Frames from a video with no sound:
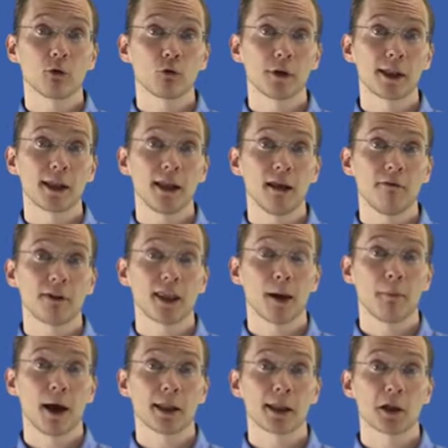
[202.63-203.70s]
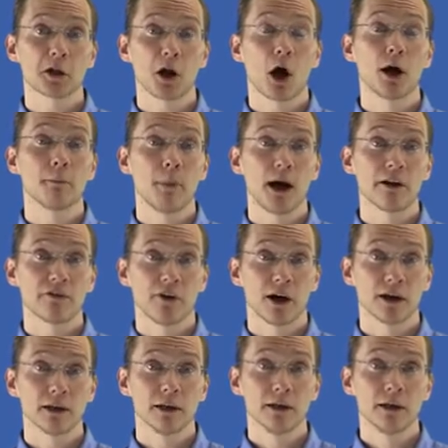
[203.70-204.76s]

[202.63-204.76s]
receives that message unmodified.